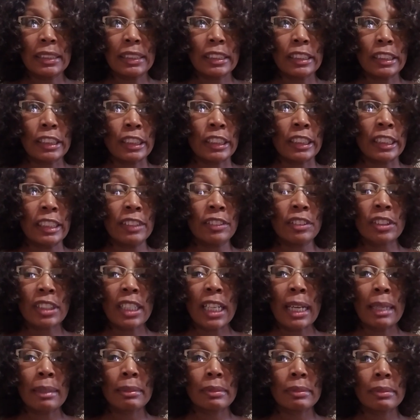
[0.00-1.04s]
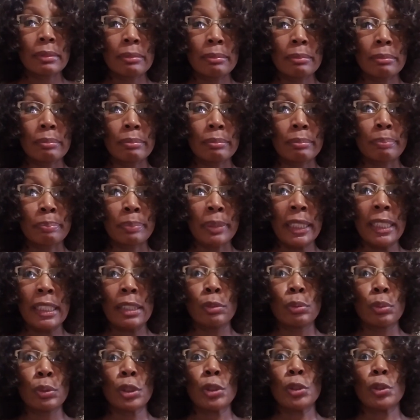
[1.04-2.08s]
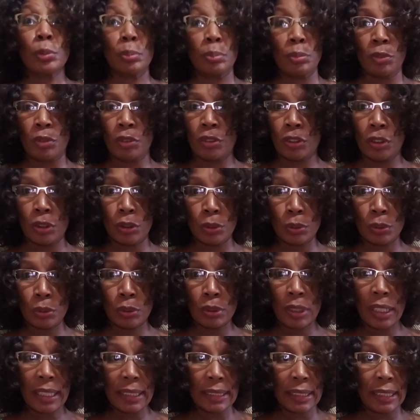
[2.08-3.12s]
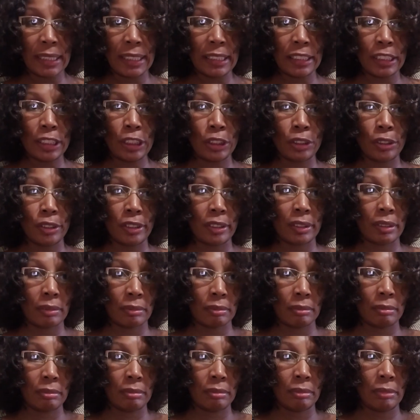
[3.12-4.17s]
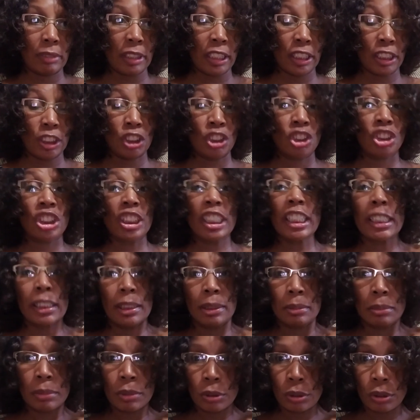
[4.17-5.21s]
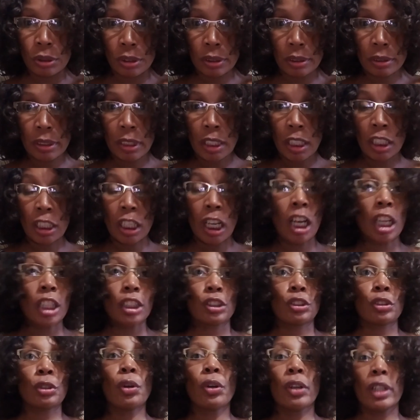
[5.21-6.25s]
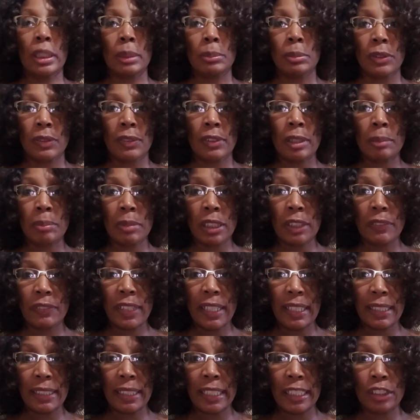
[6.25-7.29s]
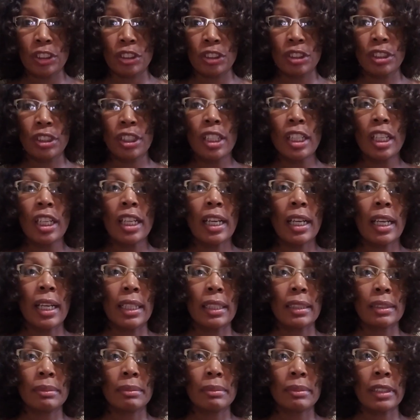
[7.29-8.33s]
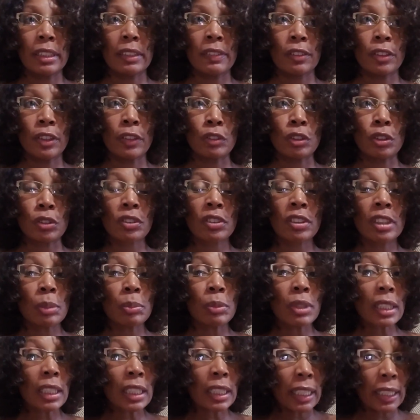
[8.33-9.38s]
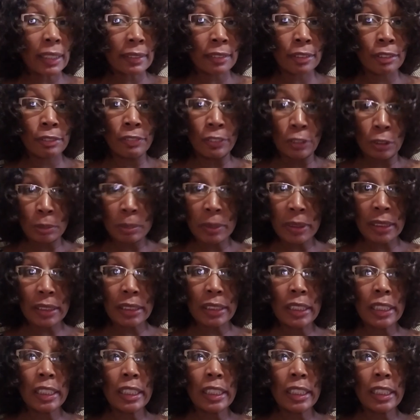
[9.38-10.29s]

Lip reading: These are not big rooms, so do not think that you're in a gym or an auditorium or something of that nature. So if you're somewhat claustrophobic,